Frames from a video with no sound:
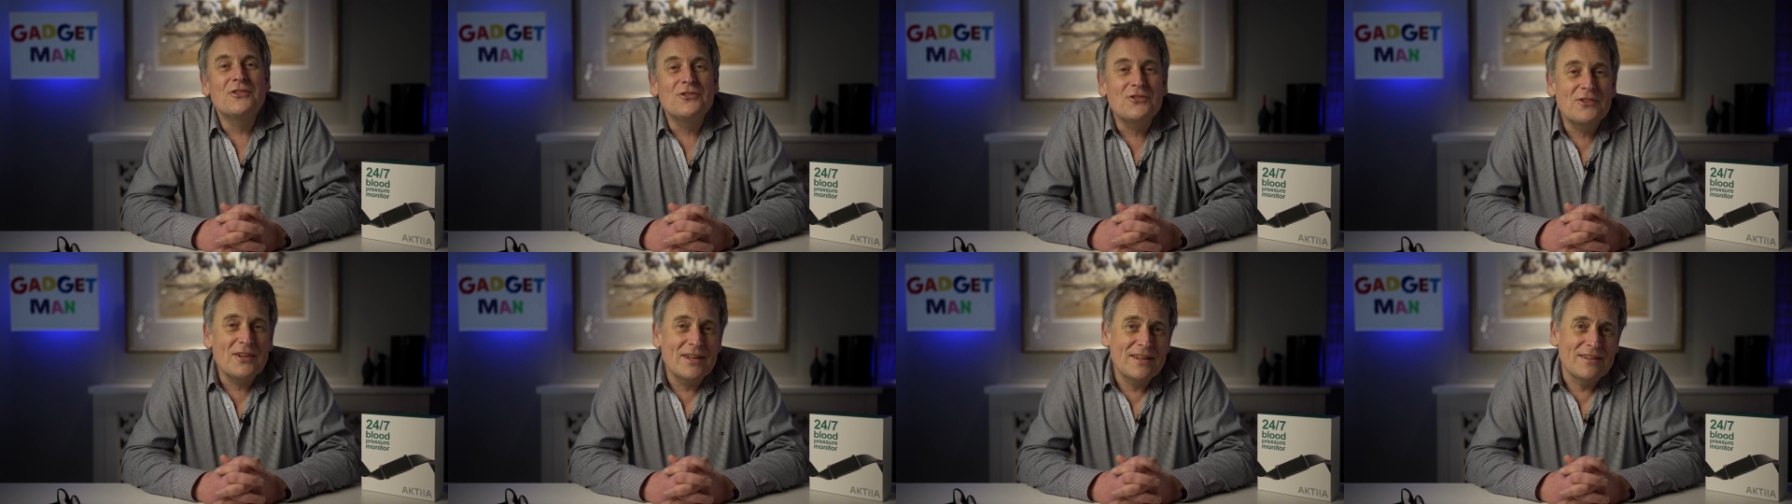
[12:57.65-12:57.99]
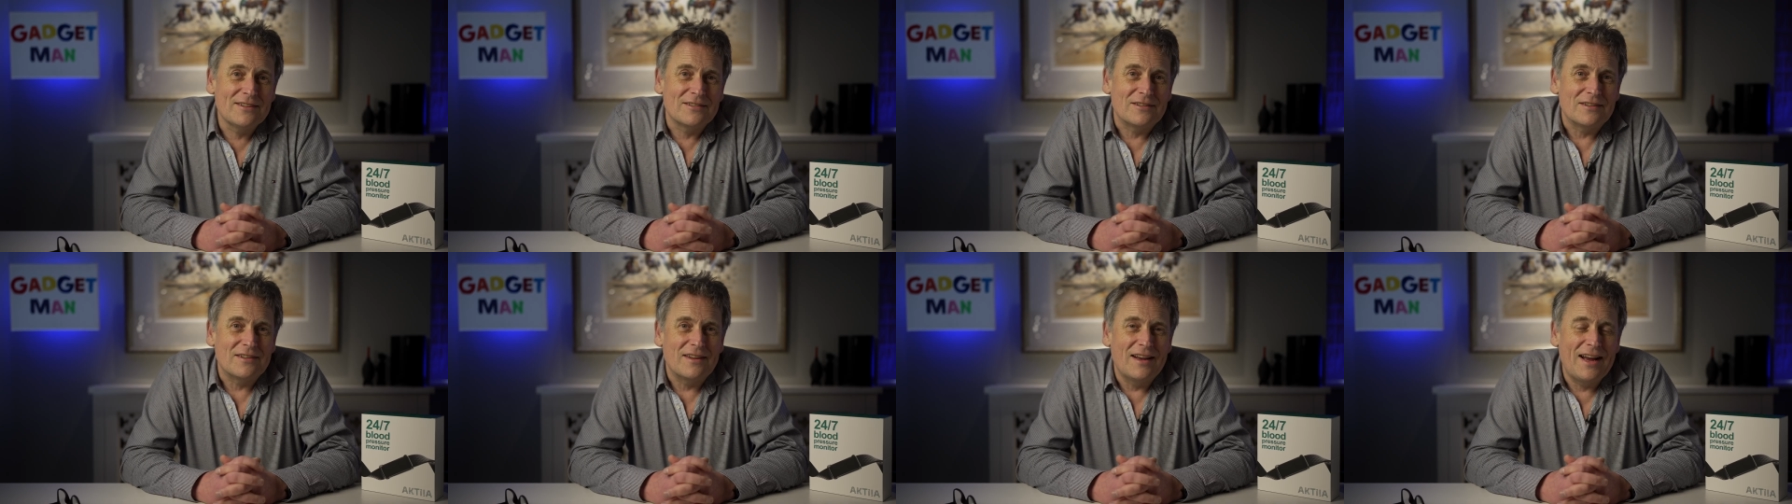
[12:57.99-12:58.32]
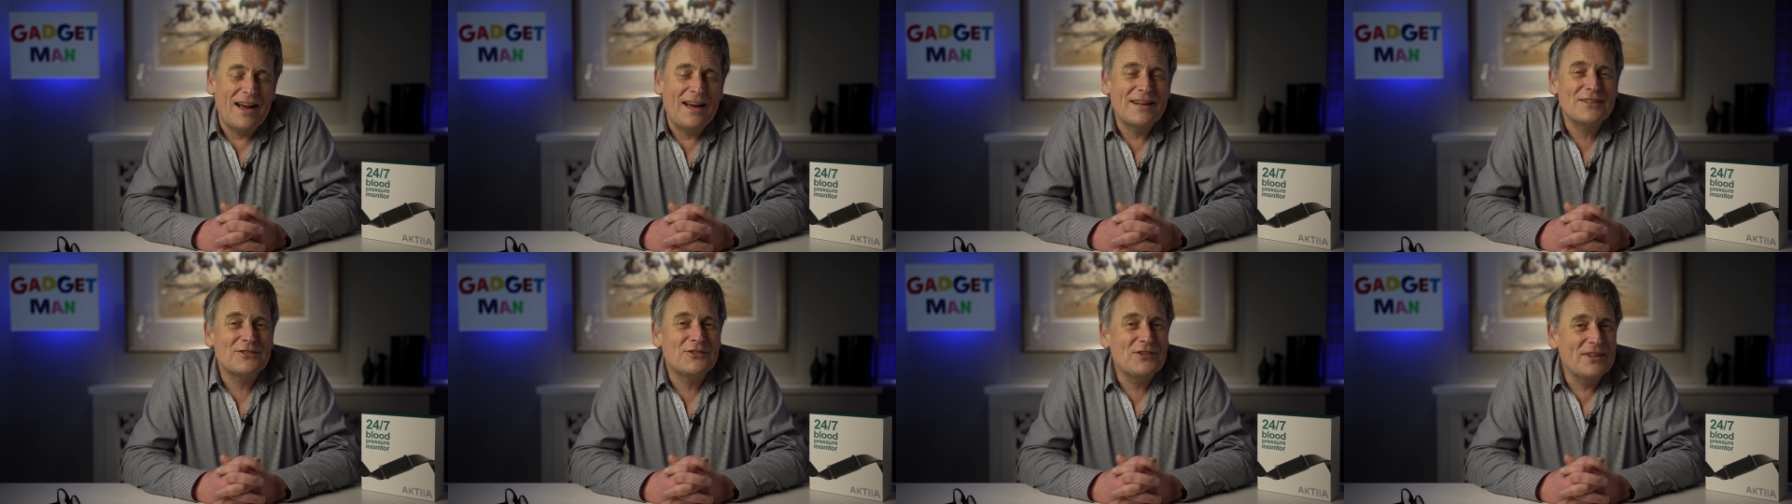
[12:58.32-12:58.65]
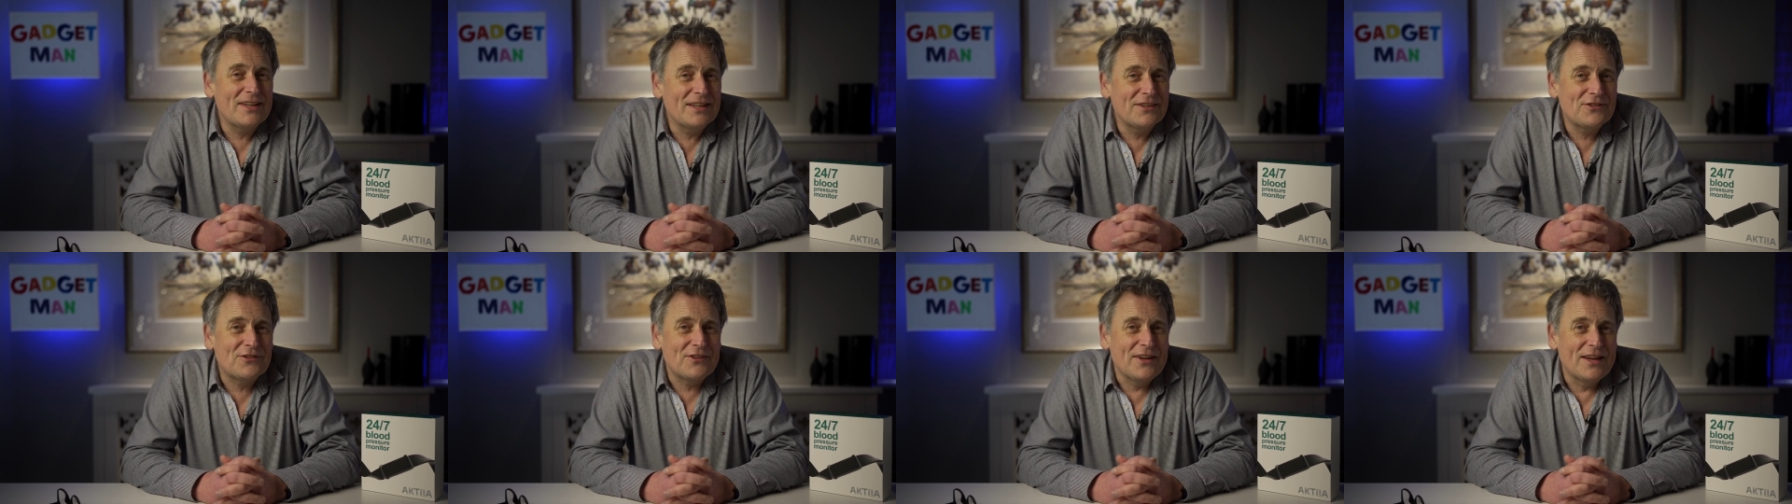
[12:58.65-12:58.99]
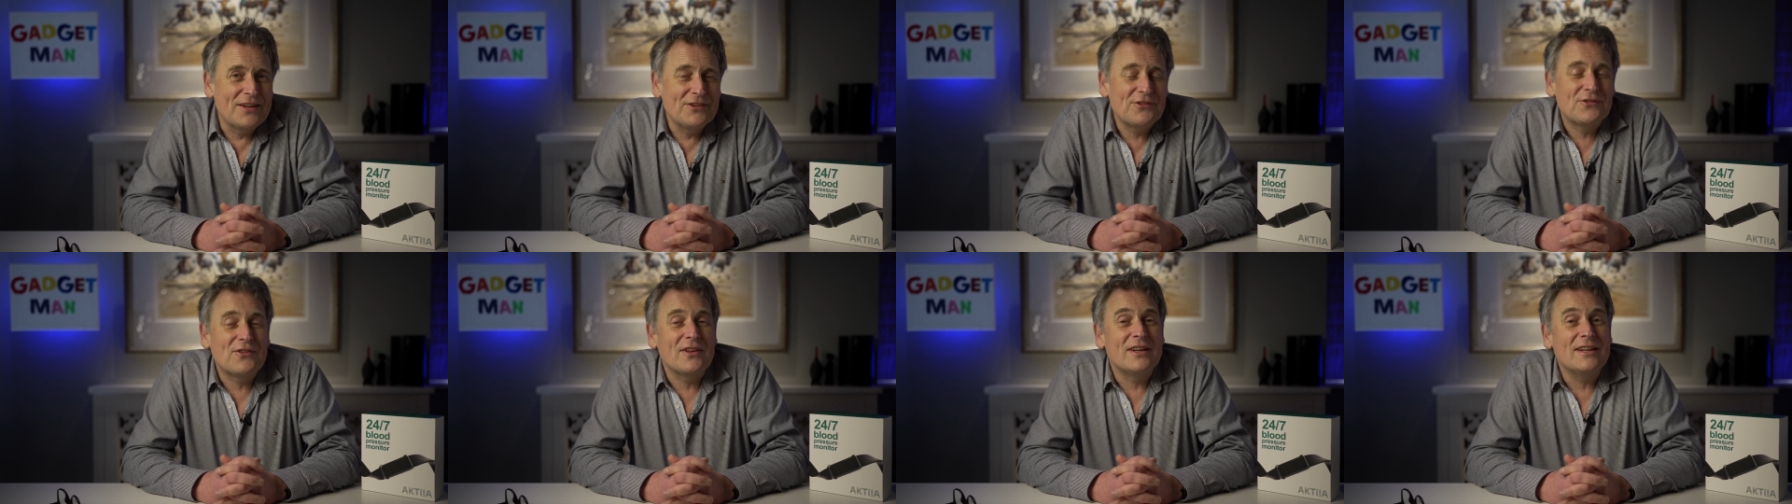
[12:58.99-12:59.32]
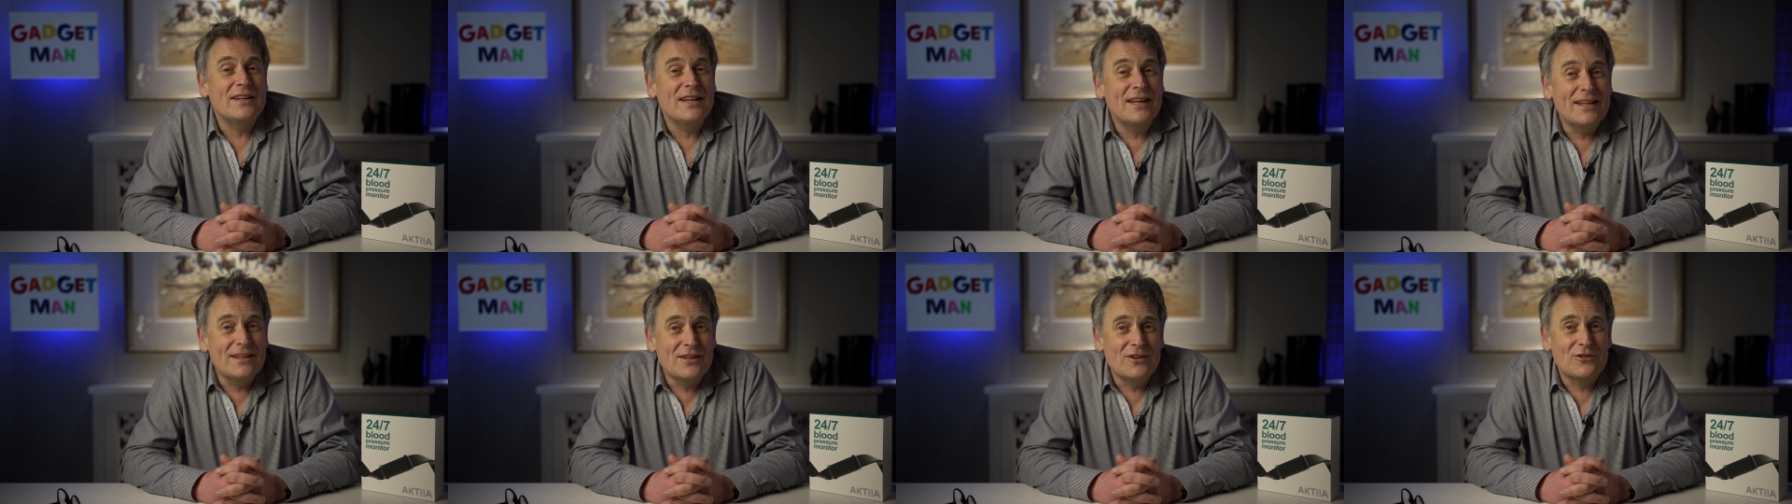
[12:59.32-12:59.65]
Still, Aktiia says that
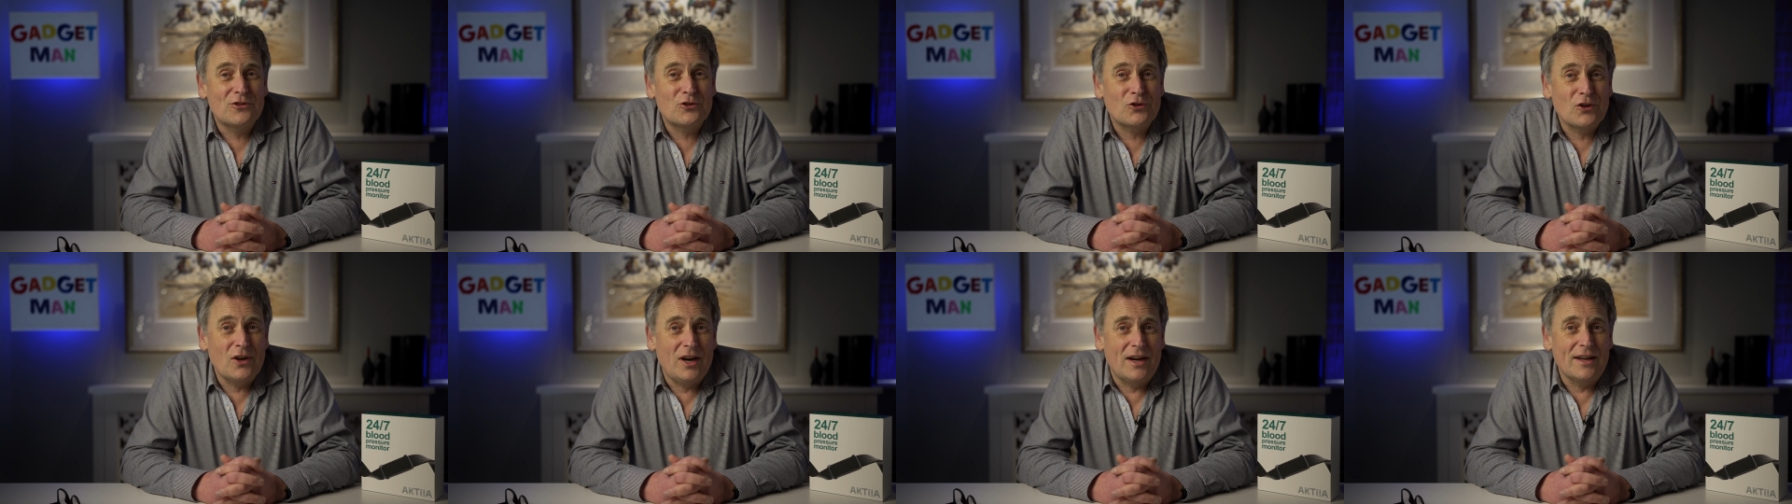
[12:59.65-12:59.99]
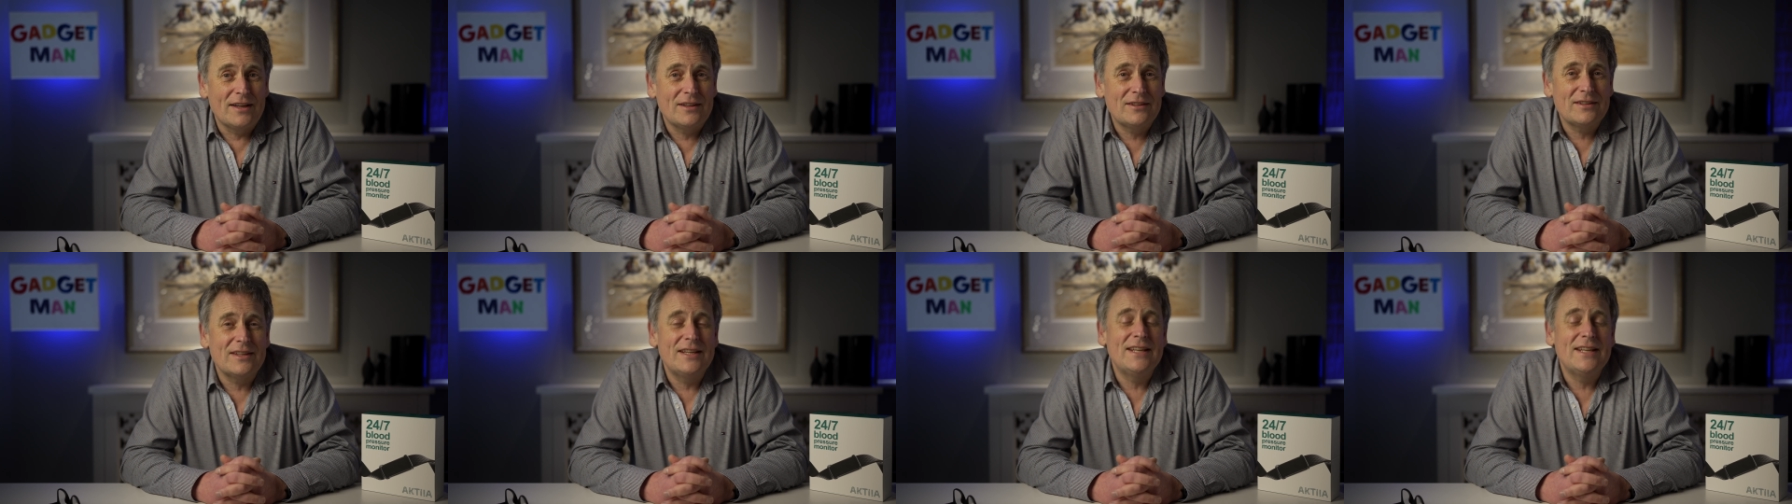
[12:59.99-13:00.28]
in a trial,